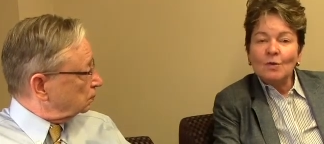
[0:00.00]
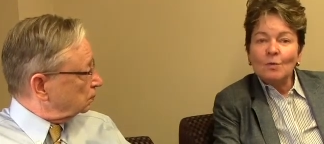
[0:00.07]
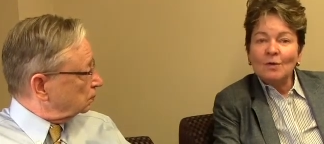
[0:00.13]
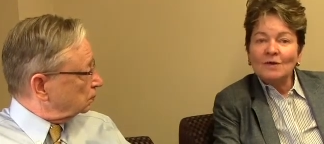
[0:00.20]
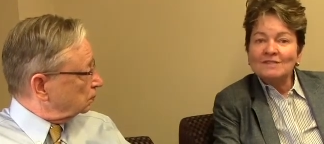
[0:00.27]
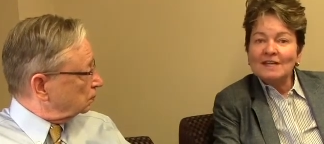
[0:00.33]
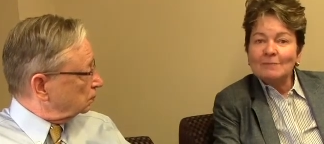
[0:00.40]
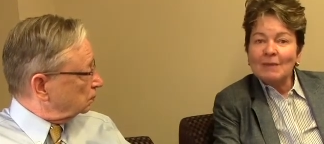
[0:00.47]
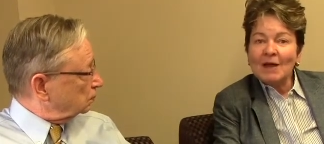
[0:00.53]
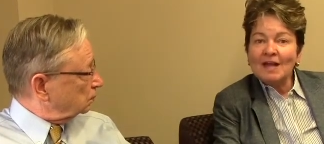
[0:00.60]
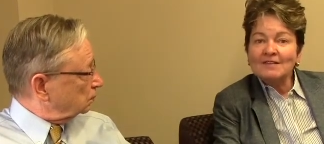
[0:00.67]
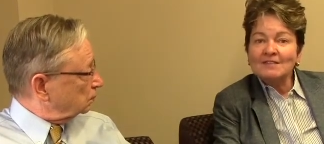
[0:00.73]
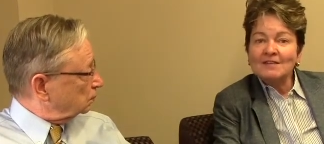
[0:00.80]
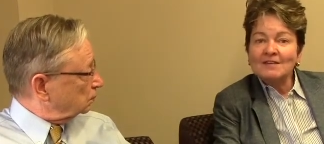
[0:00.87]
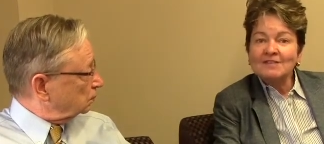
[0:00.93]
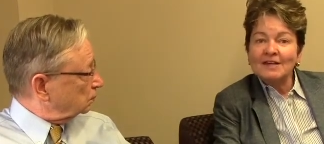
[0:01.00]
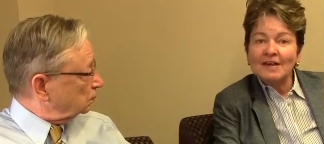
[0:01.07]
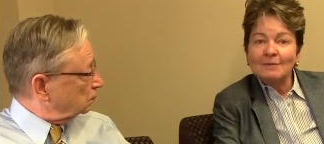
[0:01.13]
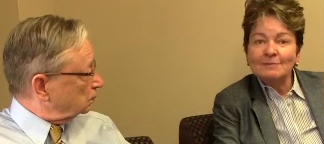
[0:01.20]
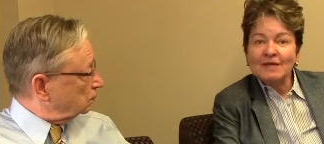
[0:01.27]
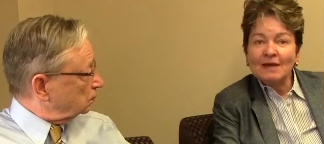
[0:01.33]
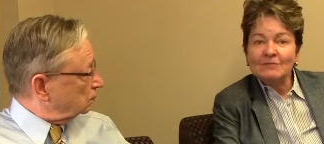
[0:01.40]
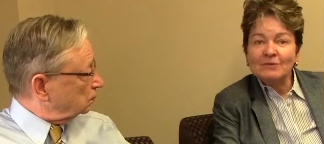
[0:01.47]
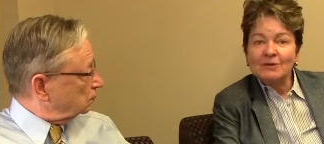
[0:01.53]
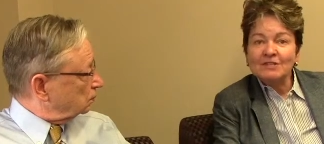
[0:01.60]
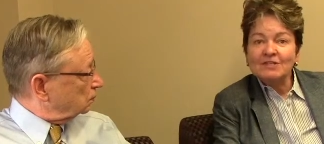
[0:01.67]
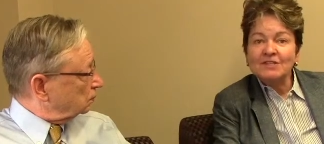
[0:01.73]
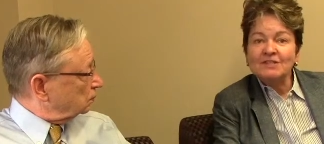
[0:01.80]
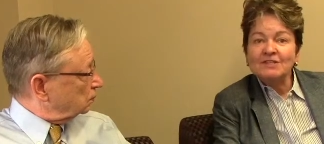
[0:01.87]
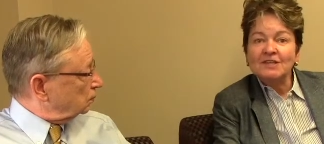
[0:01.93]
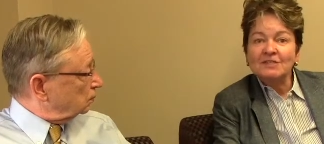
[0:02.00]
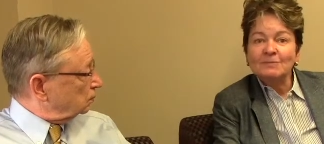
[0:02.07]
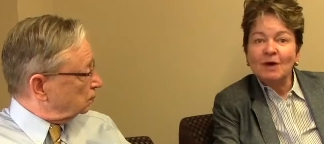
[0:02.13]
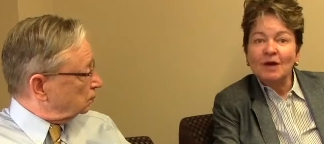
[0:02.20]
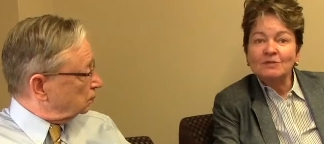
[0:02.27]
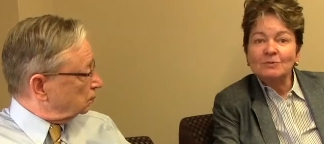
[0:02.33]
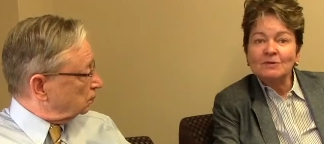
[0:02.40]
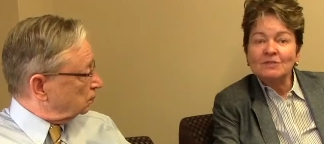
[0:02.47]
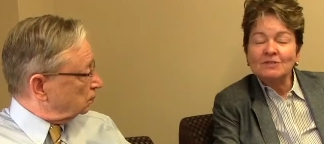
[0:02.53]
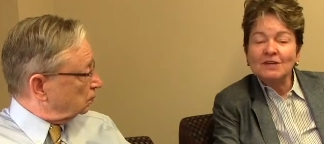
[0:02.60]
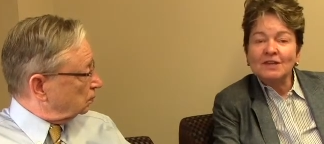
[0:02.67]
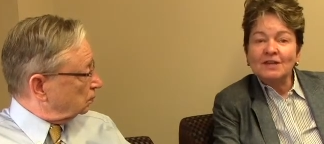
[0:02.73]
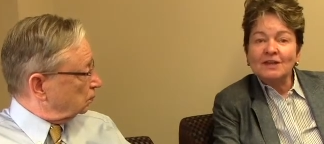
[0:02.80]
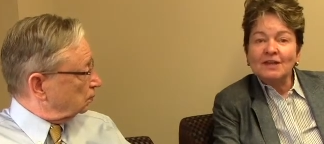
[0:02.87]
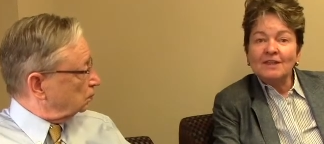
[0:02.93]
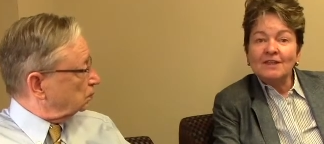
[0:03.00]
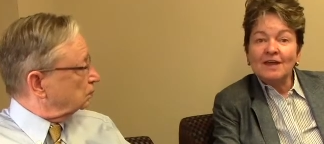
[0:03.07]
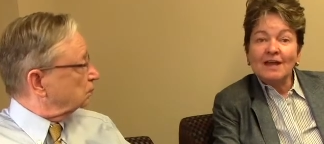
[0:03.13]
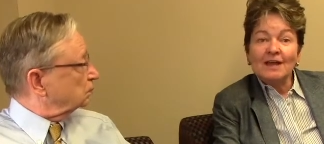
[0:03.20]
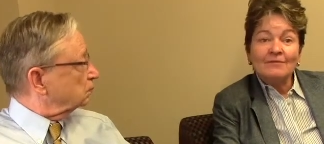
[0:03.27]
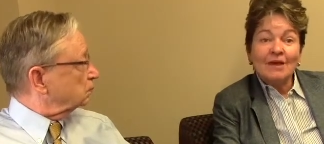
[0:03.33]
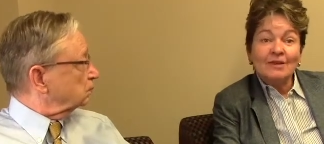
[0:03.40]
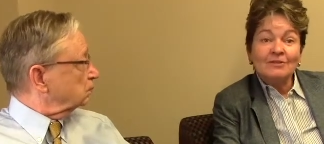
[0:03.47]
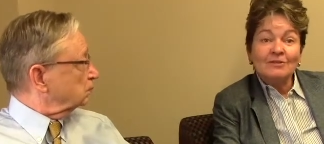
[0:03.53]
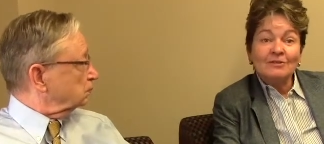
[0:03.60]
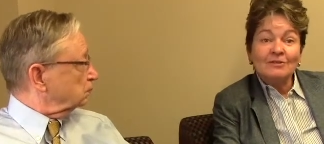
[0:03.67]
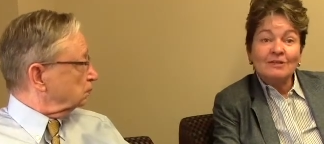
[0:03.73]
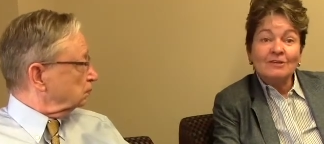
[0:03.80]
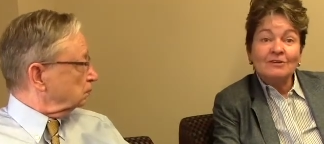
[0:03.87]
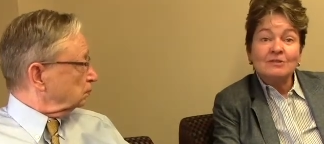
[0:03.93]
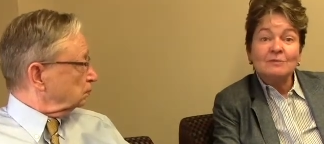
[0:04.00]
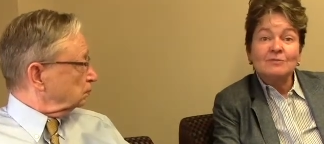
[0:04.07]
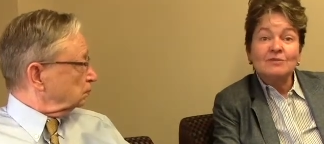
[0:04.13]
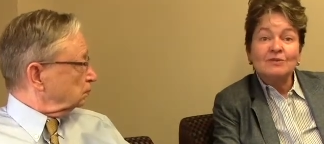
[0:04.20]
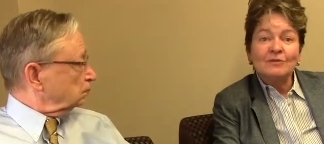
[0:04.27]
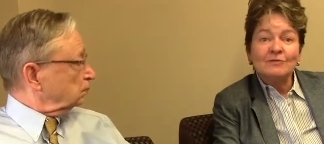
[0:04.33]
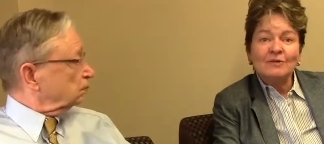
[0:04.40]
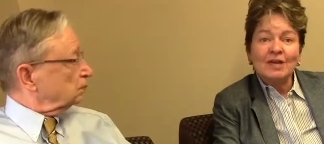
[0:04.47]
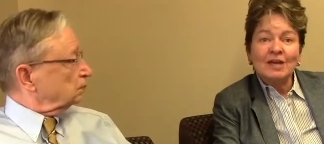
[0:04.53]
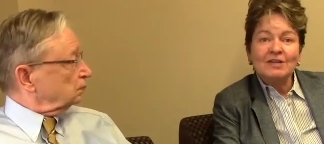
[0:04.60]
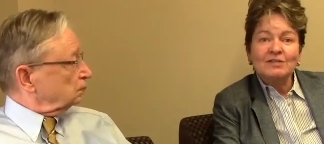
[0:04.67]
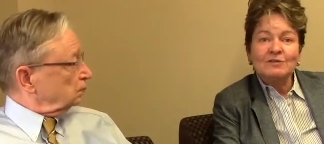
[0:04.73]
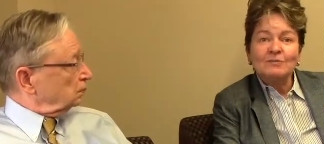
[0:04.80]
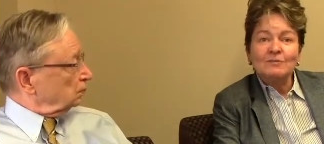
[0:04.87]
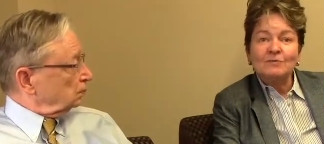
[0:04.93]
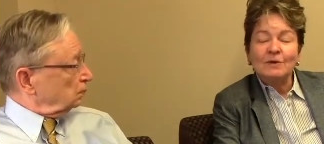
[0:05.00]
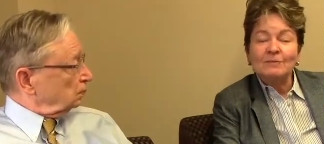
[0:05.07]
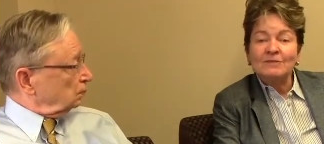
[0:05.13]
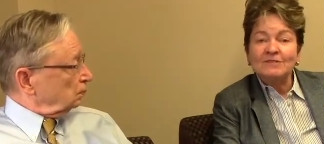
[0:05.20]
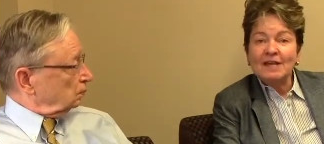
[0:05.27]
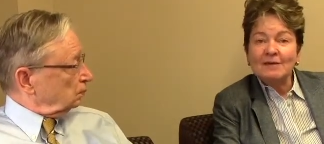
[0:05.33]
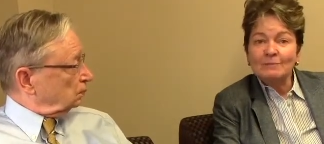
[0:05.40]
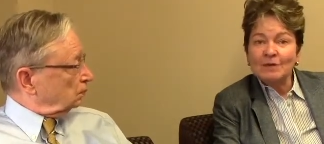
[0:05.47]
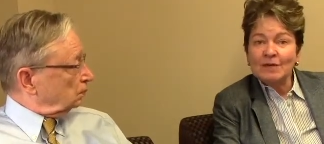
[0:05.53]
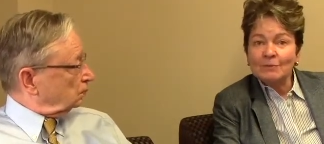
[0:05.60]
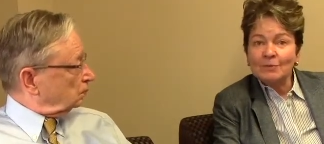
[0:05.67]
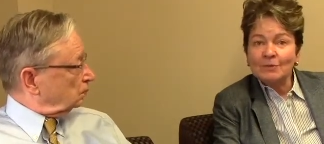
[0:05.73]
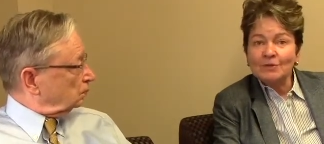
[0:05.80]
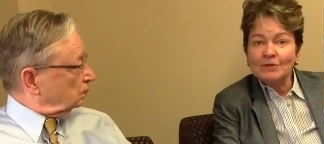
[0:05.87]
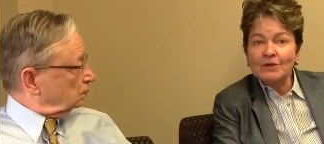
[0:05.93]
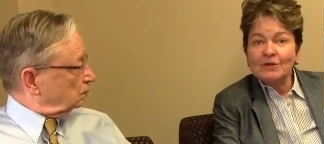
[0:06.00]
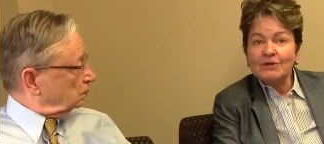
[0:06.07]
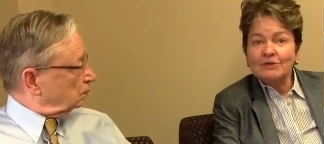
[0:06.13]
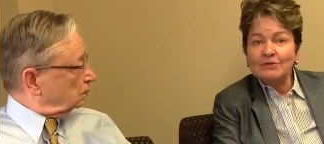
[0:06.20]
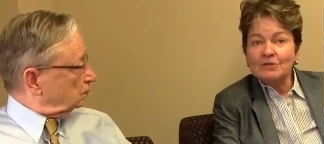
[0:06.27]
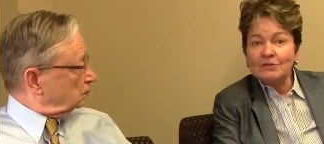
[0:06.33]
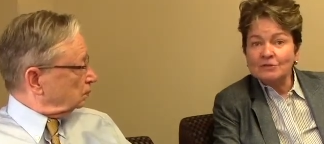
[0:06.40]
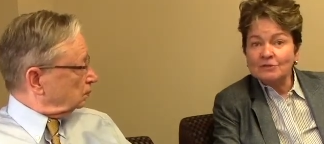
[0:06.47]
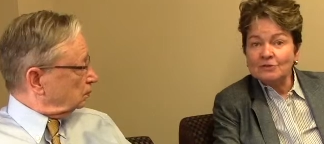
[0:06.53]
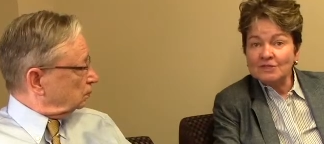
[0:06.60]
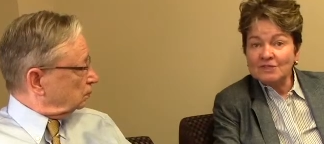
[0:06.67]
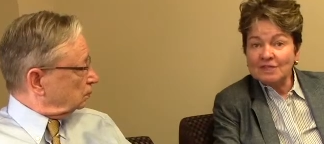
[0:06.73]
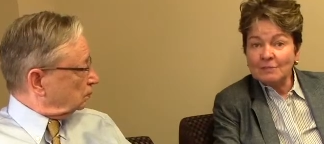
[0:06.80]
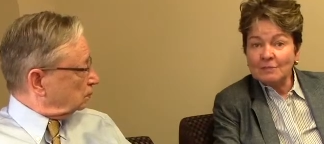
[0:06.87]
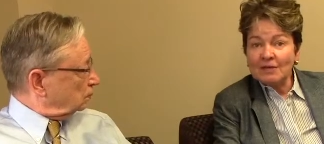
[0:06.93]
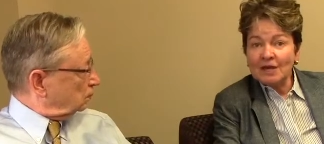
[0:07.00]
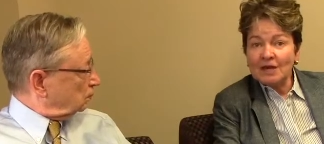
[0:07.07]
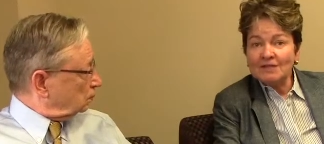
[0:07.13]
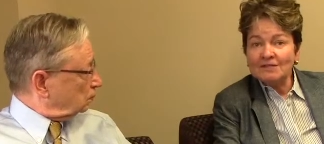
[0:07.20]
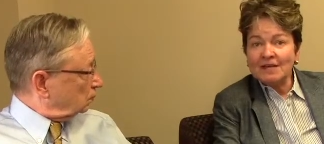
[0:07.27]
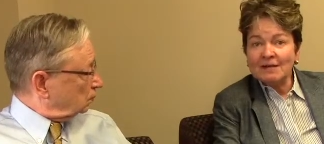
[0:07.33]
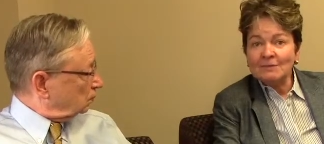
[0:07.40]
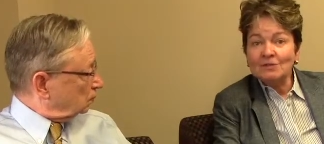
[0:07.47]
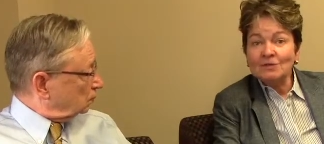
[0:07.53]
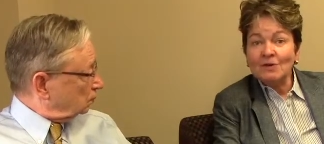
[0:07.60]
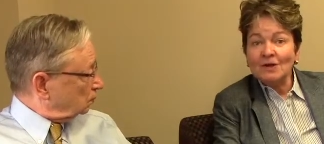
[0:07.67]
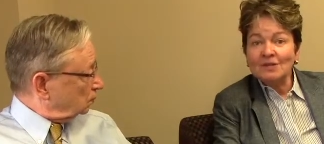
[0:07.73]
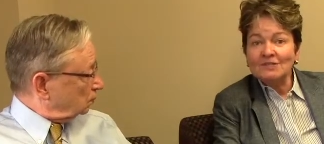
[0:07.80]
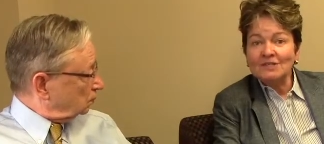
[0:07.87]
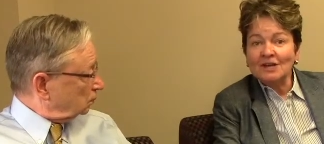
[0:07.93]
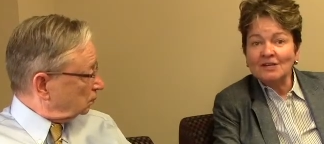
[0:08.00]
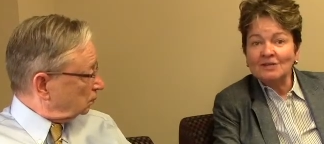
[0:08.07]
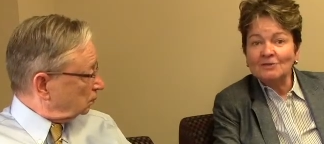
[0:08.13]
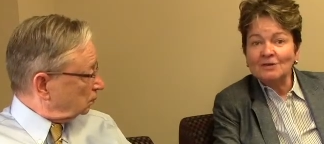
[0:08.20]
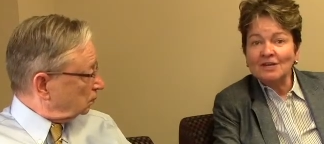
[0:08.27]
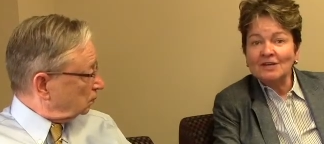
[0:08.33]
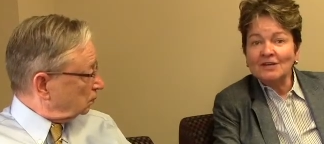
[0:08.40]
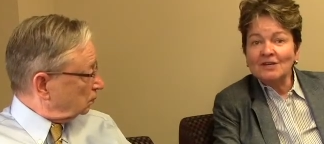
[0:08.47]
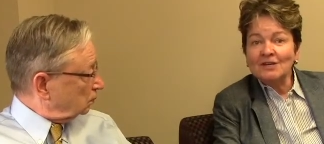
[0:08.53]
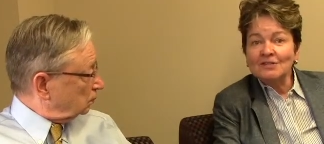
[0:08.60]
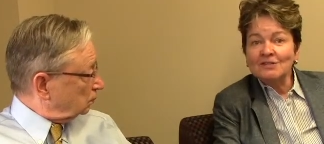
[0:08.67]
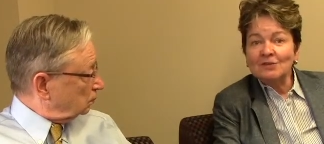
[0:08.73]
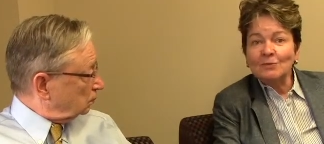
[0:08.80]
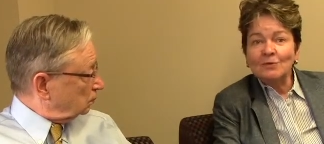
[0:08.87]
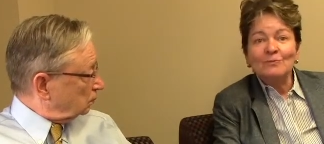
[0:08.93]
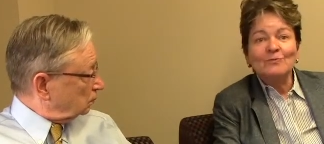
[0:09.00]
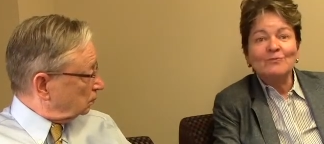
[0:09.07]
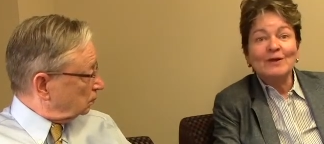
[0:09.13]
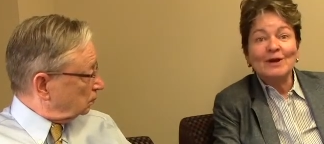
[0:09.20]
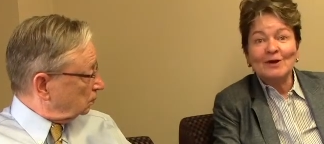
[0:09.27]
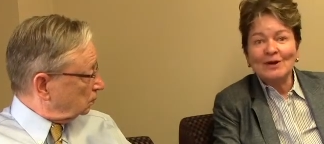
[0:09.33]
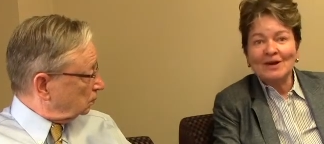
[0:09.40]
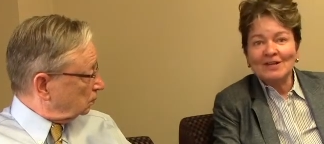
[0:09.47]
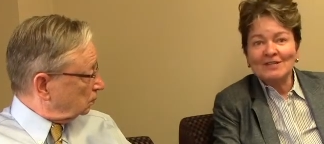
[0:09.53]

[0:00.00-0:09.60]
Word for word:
Speaker 1: once they pass the exams after each of the six modules, they have ethical leadership certification from the same people that do the CPA exams across the country. So we're very